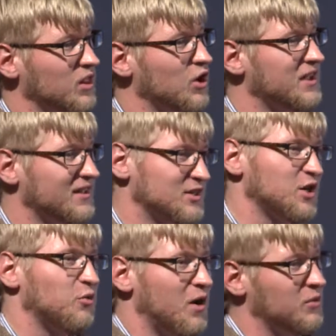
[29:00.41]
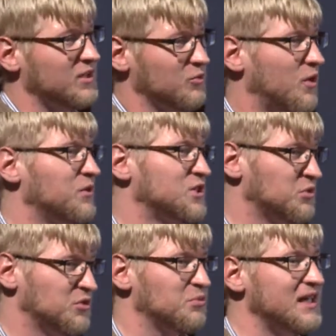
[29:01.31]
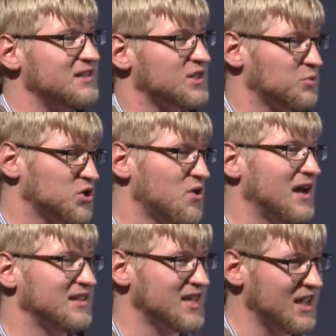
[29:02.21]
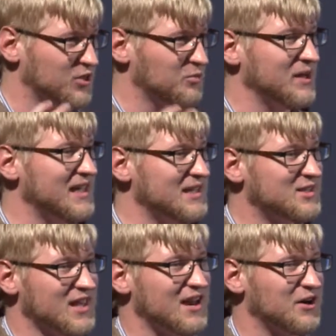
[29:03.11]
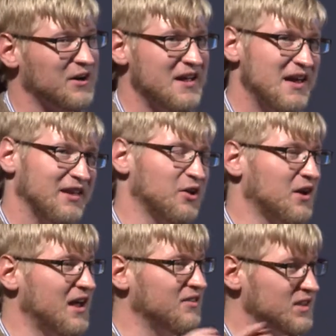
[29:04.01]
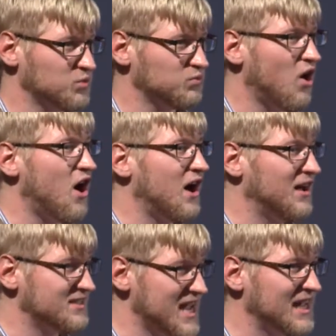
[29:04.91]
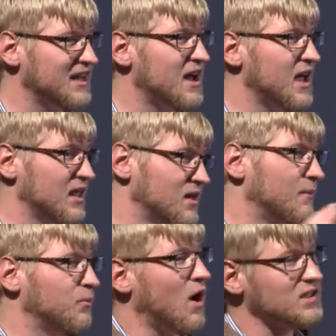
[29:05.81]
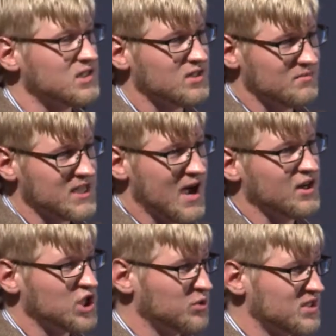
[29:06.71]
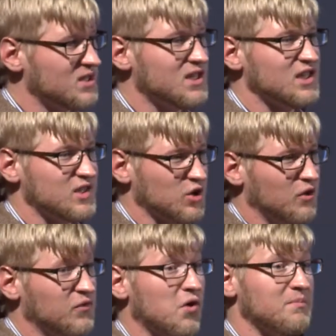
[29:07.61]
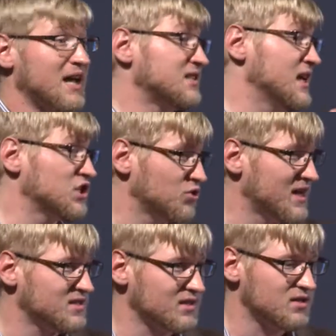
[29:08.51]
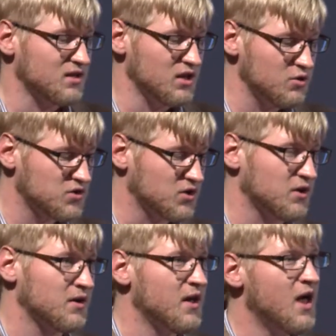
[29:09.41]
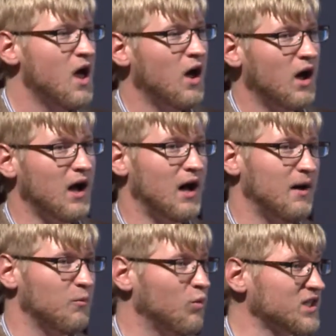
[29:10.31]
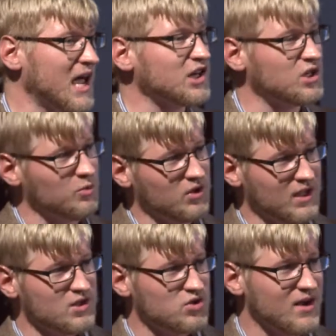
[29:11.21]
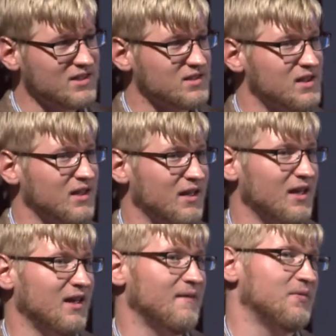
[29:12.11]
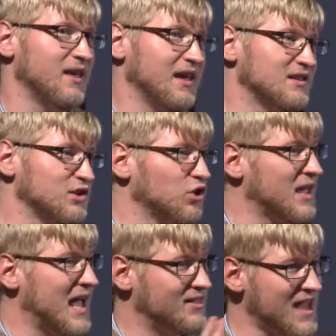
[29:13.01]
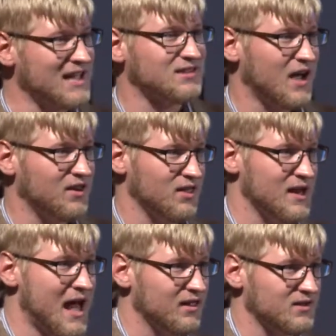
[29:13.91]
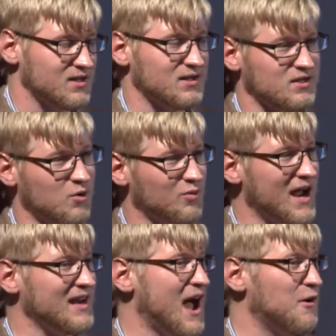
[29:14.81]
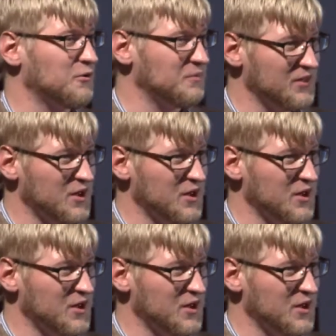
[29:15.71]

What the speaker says: look, so what we do with the reads is we're trying to take the reads that are kind of this raw data and then process them down into a statistical form that's interesting to the user. What's actually really interesting is looking at that side of the analysis. So right now,